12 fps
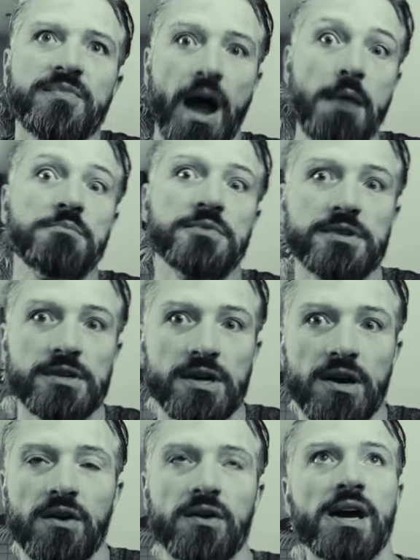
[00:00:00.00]

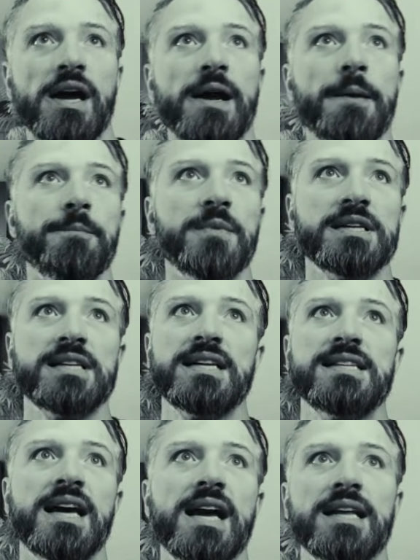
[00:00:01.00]
As I
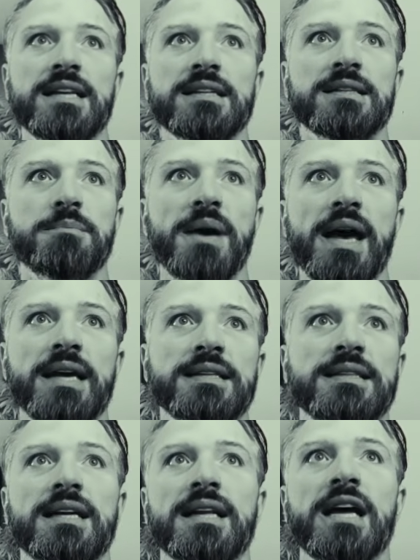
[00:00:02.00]
said in the
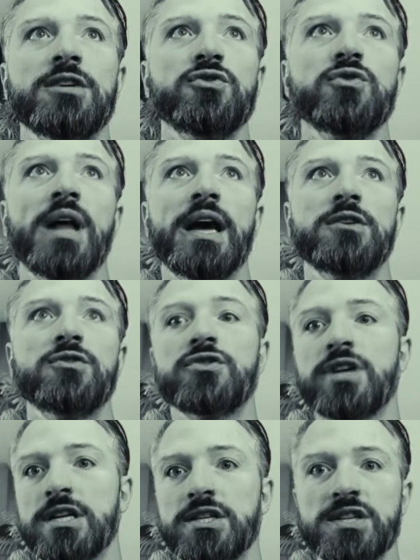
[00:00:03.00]
past, that I do like to
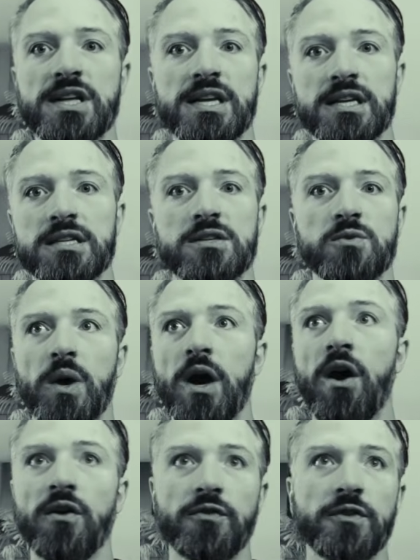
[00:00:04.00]
change things quite
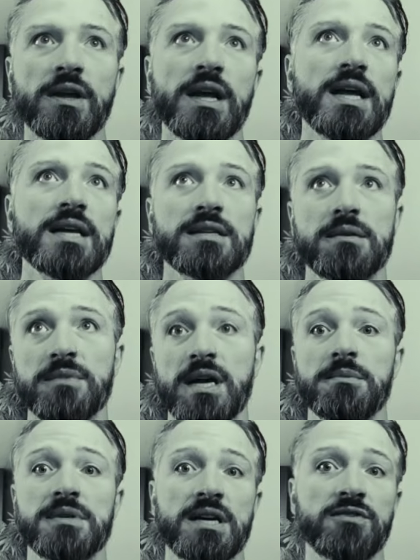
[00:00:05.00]
often.
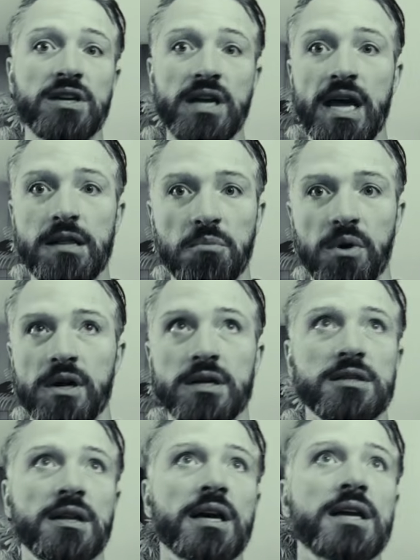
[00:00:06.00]
Sometimes every 8
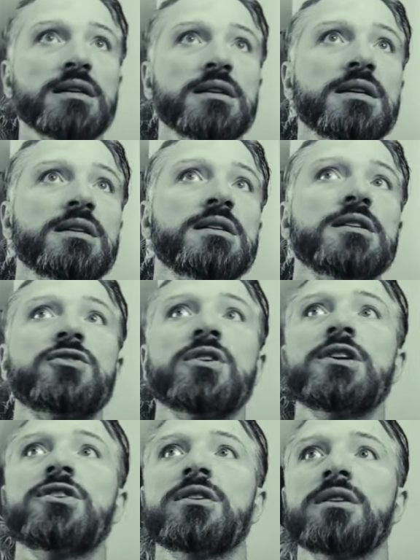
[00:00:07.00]
bars, like in this
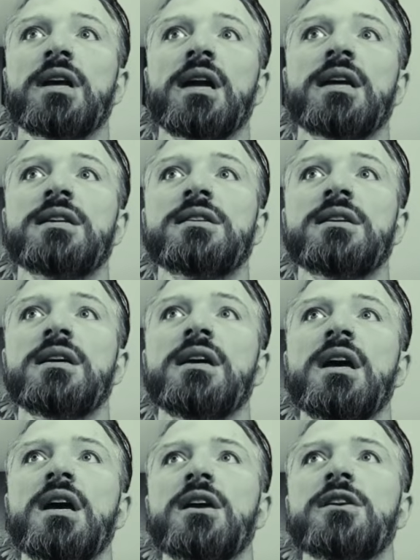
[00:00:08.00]
situation that I see,
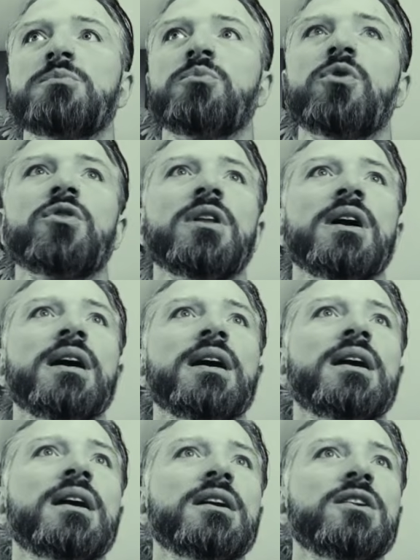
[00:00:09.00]
it's more
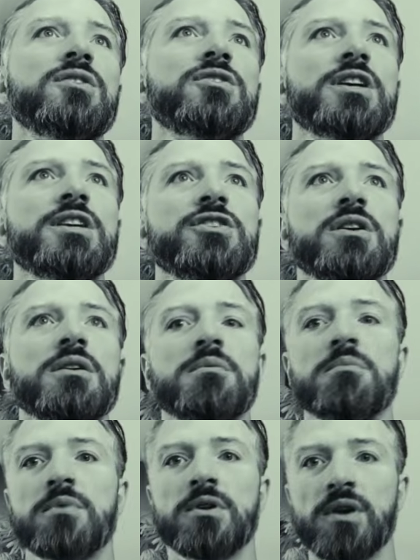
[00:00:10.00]
like you're
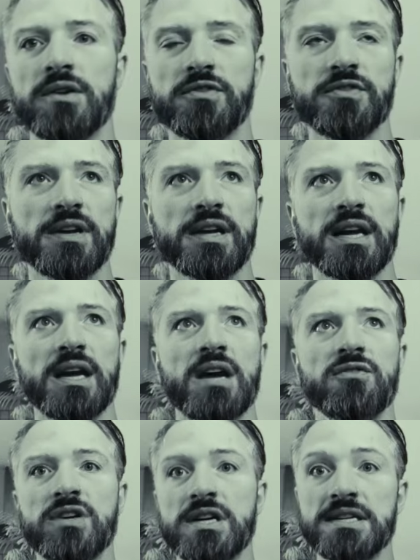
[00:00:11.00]
changing, everything
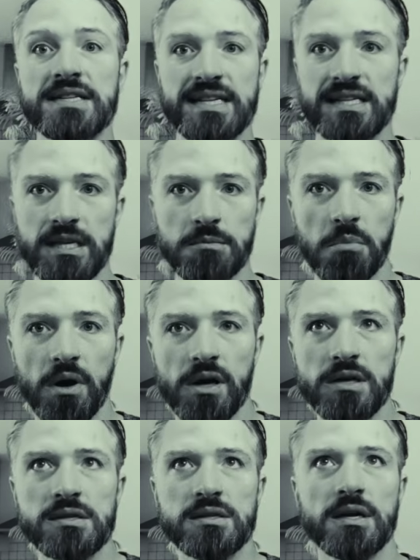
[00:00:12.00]
every 16
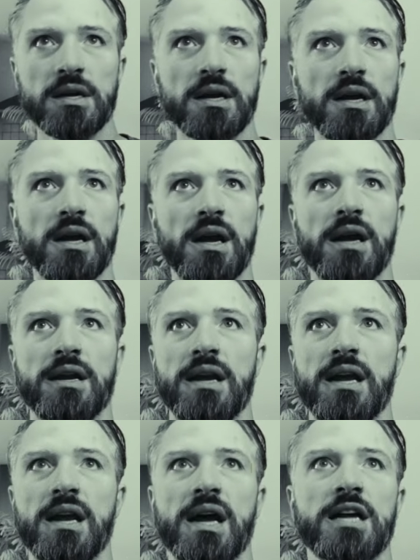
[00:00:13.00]
bars. And
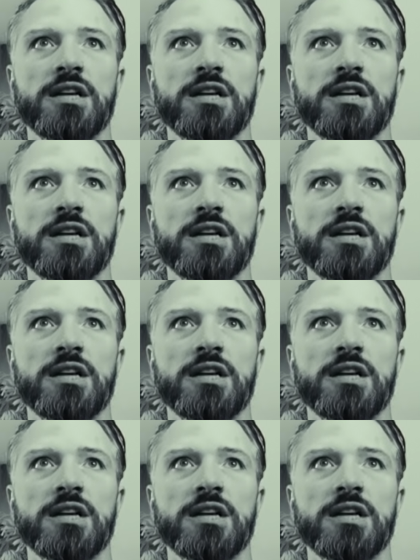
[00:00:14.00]
then